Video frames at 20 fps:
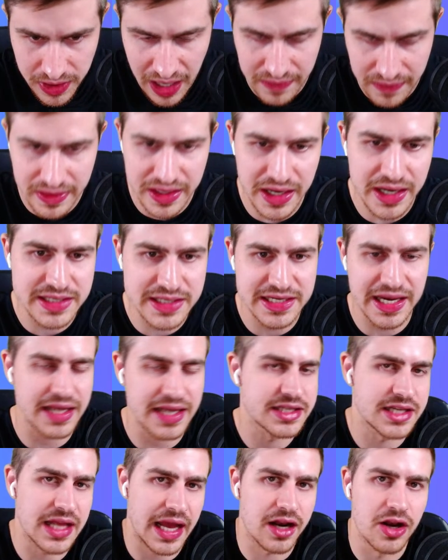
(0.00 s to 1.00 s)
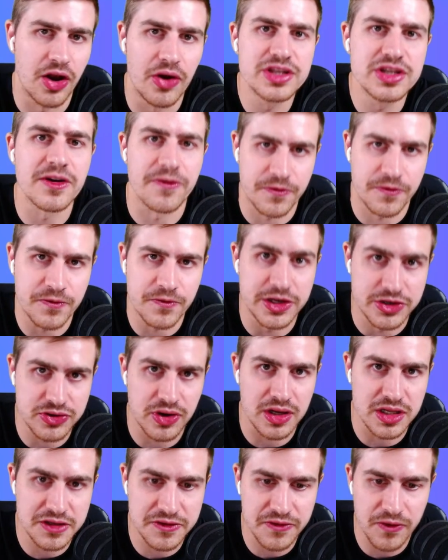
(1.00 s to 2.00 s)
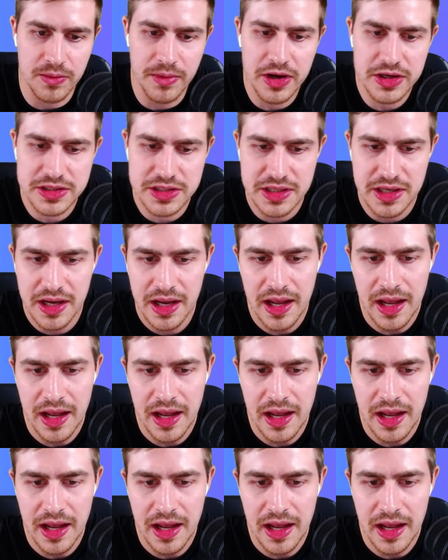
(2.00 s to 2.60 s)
And then it's like loads of free transfer almost.